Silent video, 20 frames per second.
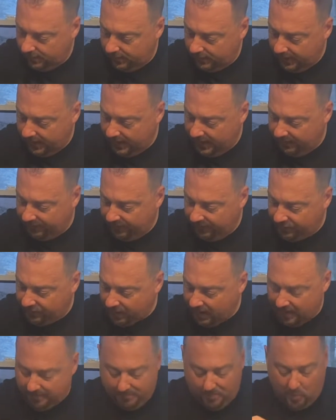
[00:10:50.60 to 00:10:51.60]
And if you
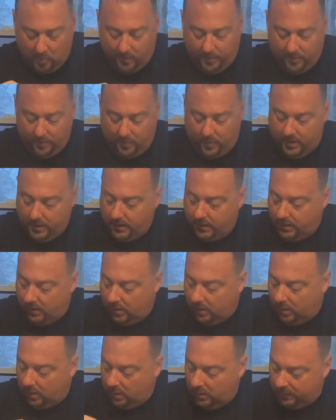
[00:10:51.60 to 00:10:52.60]
drop more than one in the
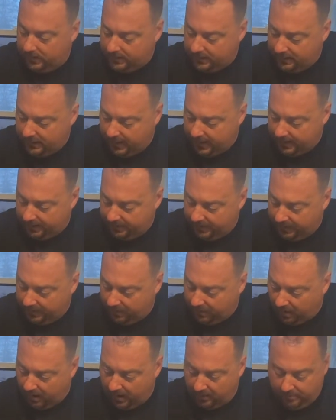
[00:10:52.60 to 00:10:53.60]
hole, it's not a big
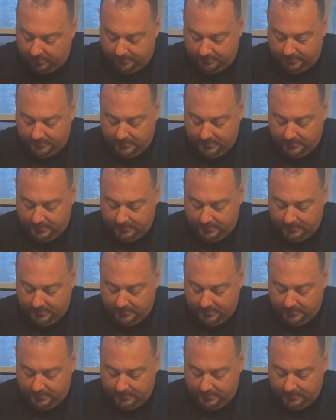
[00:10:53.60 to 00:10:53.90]
problem.